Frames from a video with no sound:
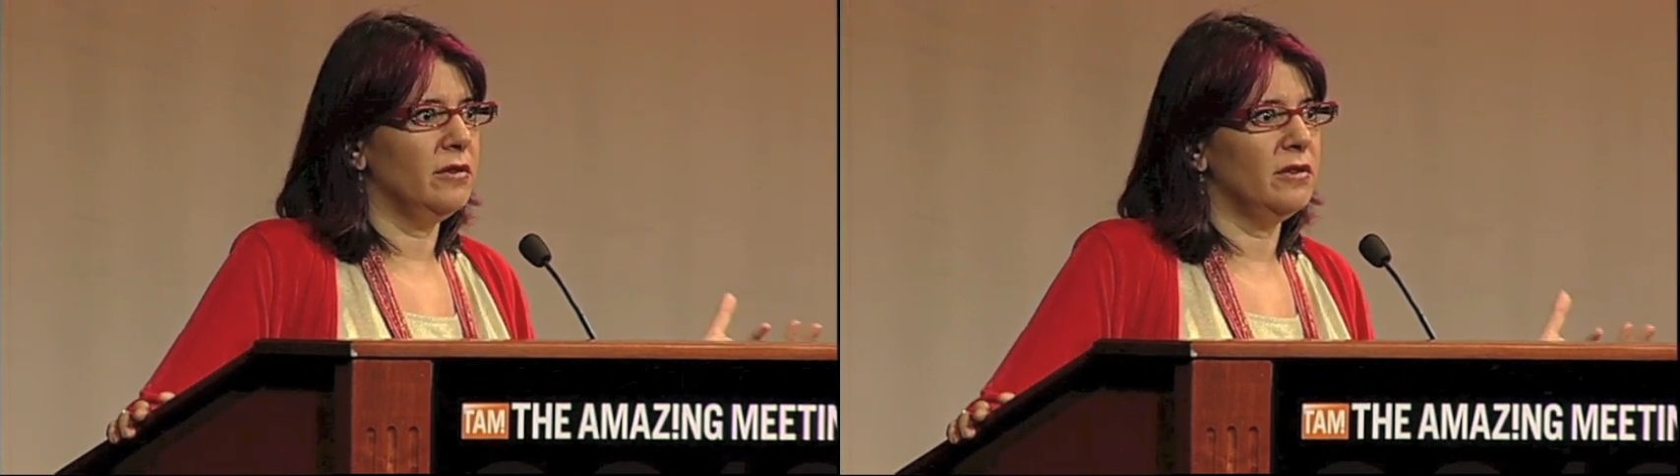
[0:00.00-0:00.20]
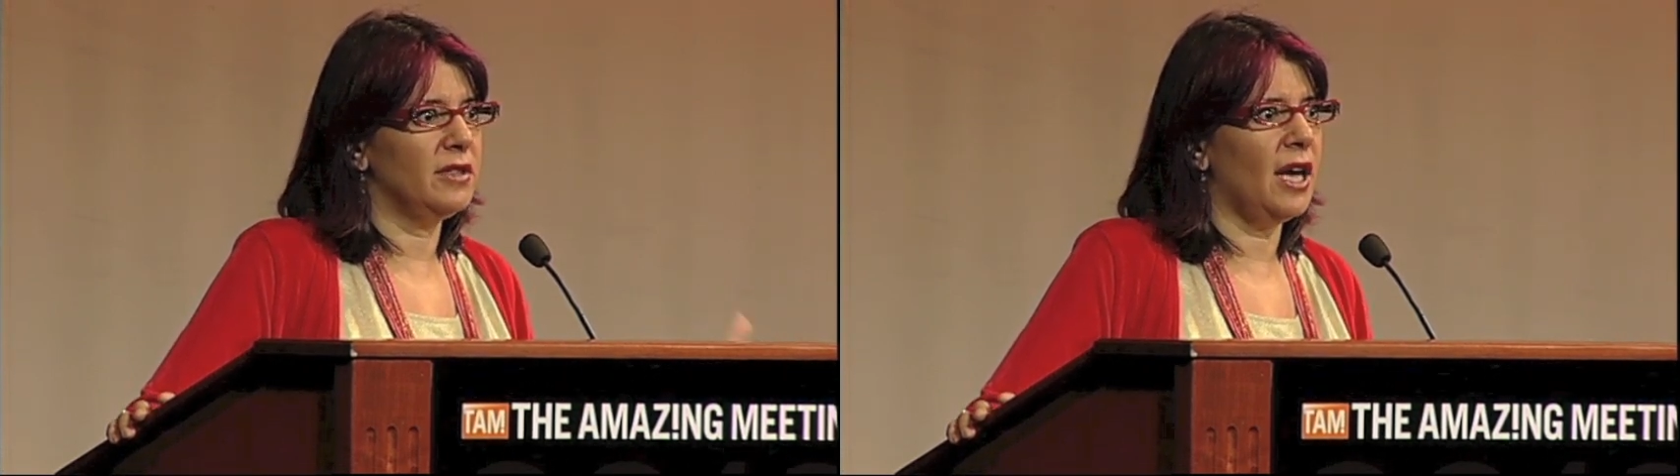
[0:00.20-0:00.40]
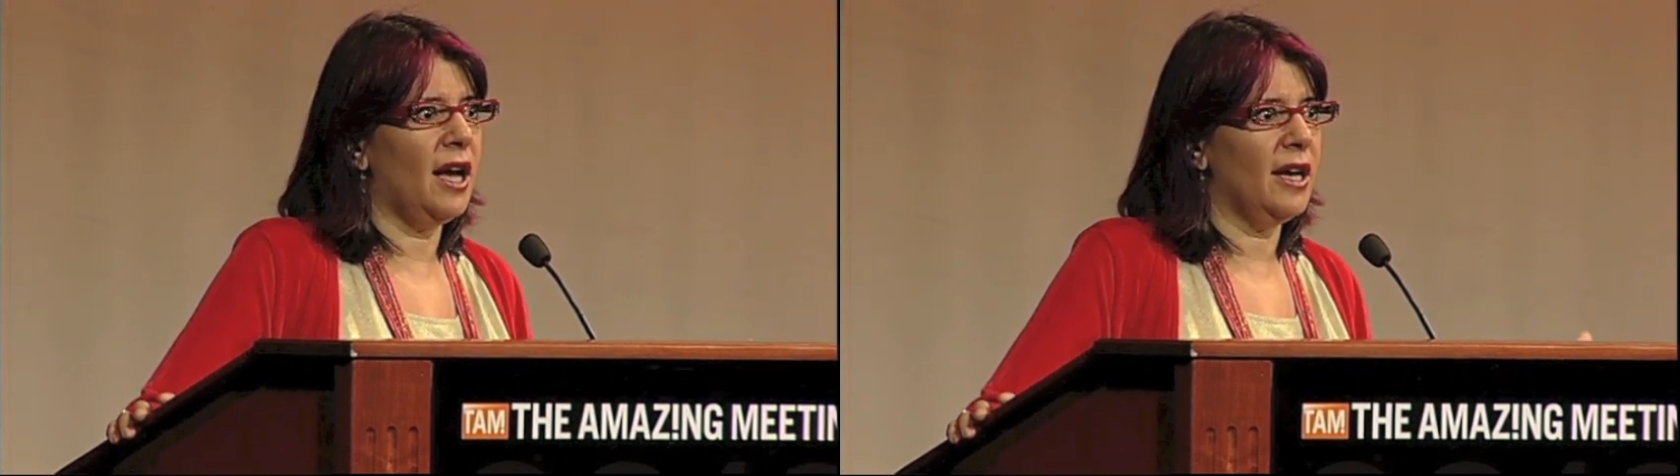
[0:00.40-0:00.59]

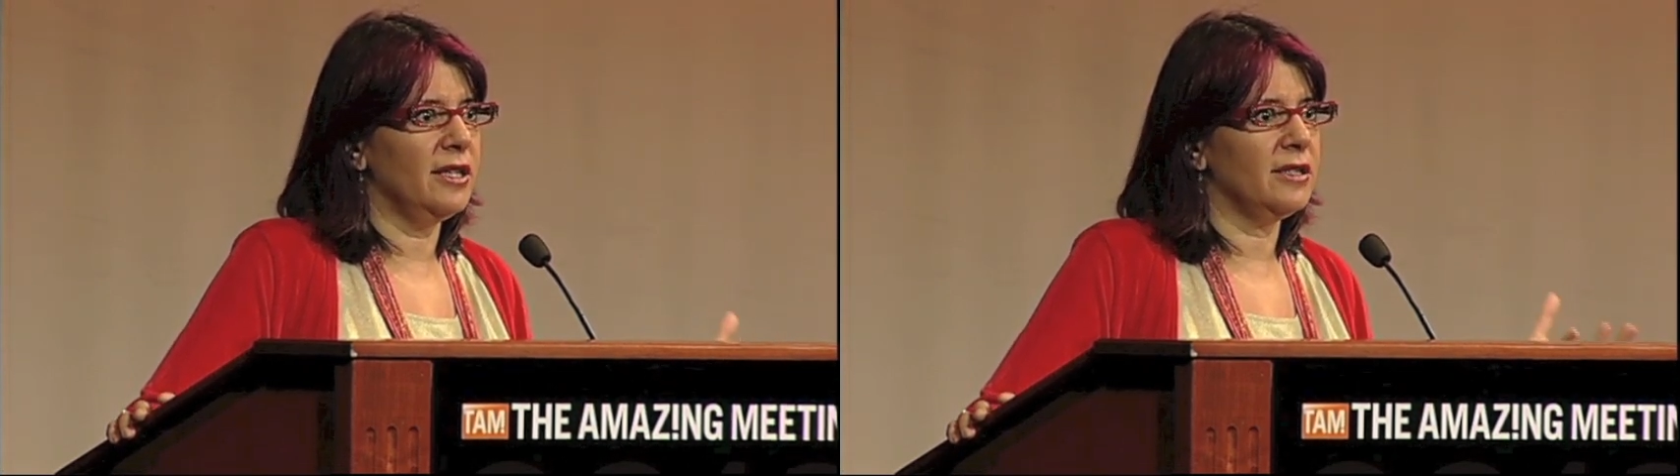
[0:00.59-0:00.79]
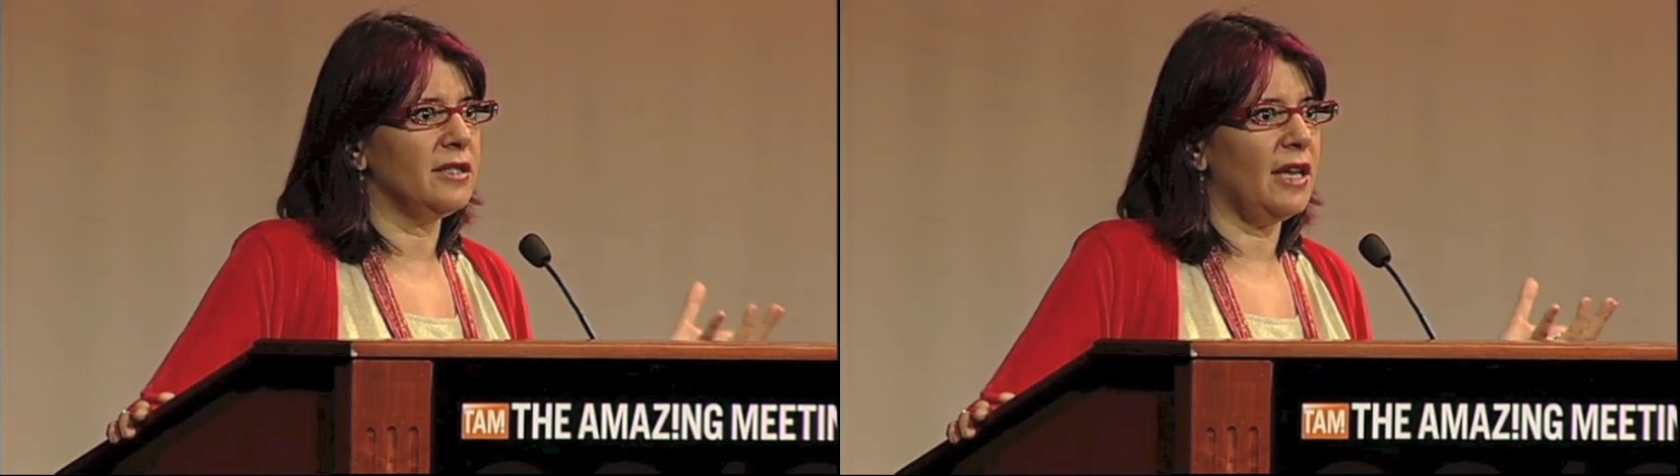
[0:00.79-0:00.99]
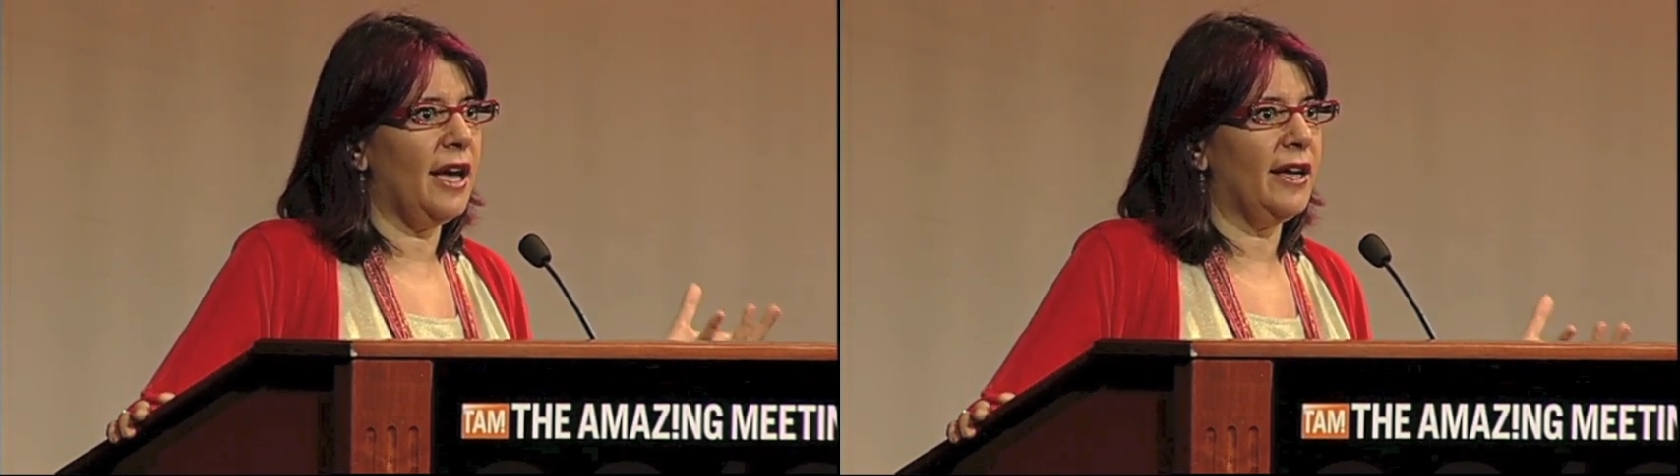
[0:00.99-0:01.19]
size,
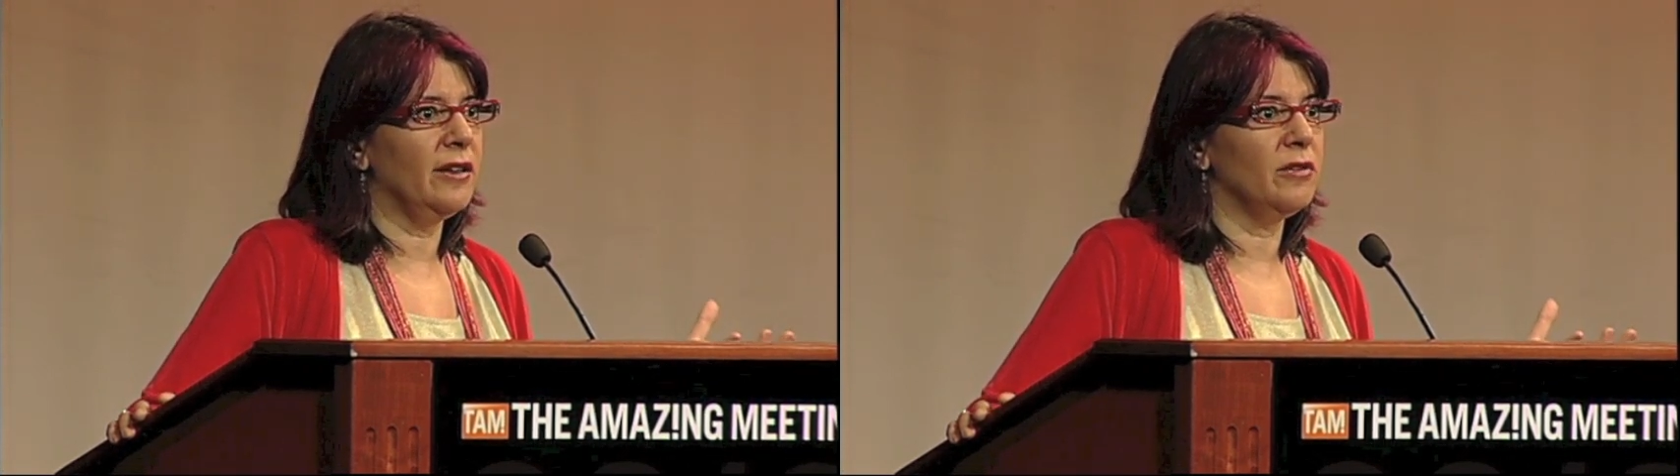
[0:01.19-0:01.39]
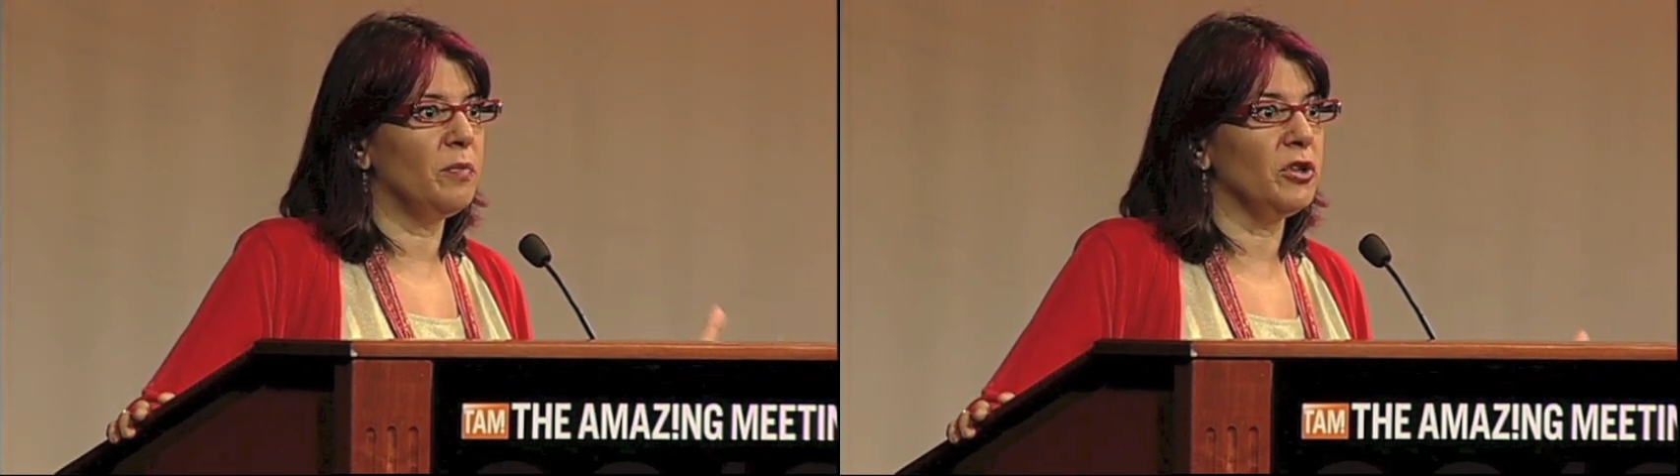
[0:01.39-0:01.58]
and